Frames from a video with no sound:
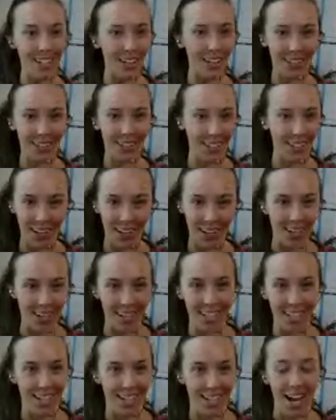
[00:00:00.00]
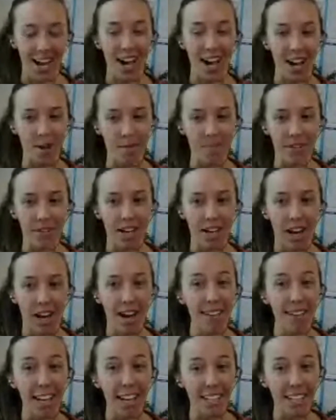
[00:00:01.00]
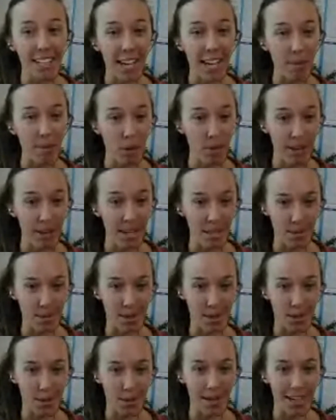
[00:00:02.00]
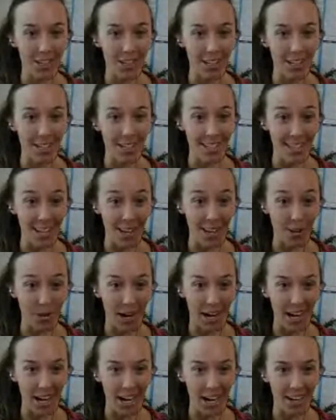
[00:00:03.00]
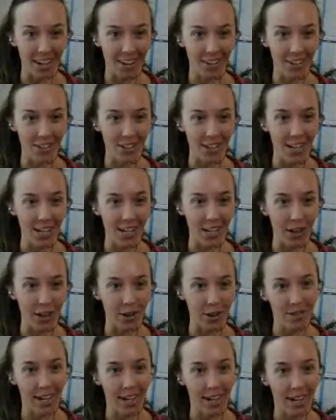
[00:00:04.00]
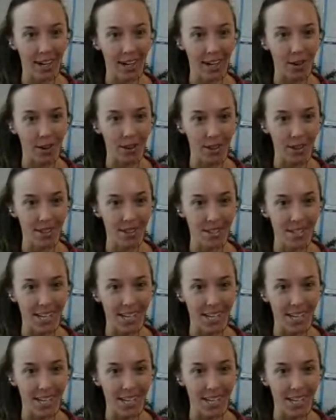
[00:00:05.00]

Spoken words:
you didn't talk too long at all. I have like 10 more minutes worth of questions. Is that okay? Or do you need to go hang out with